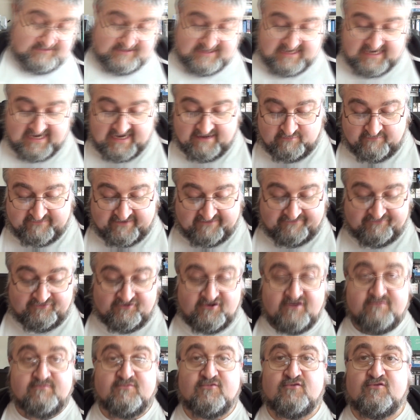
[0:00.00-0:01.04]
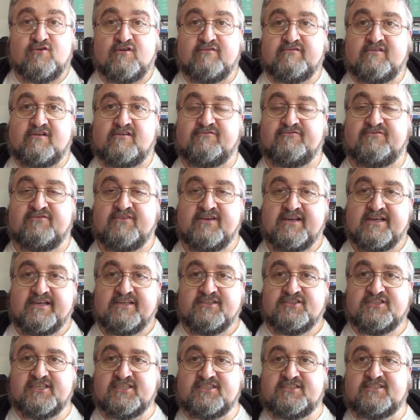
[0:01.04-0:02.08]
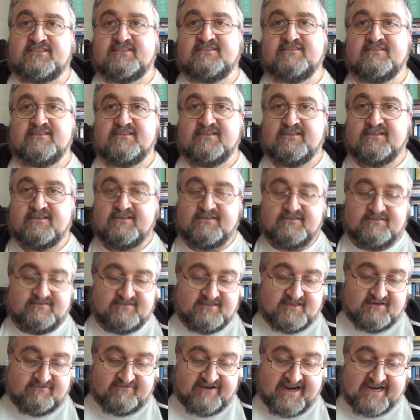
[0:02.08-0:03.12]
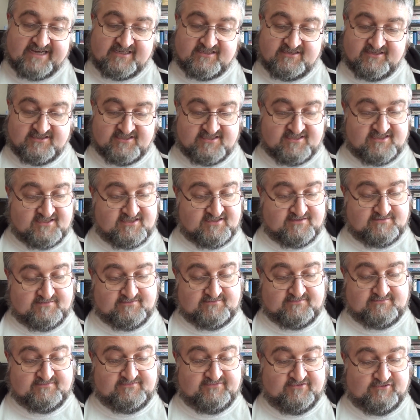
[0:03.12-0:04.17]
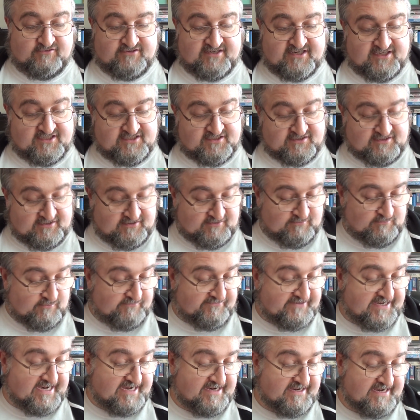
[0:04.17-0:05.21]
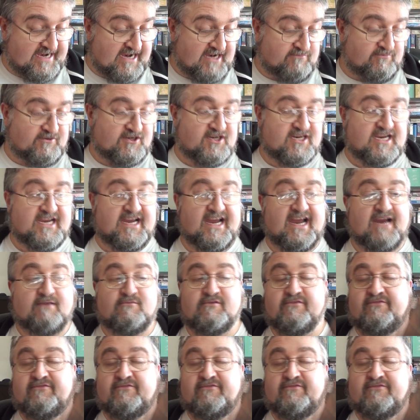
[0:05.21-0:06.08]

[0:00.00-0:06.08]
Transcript: We've got a few more of just directors focused. We've got Edward Yang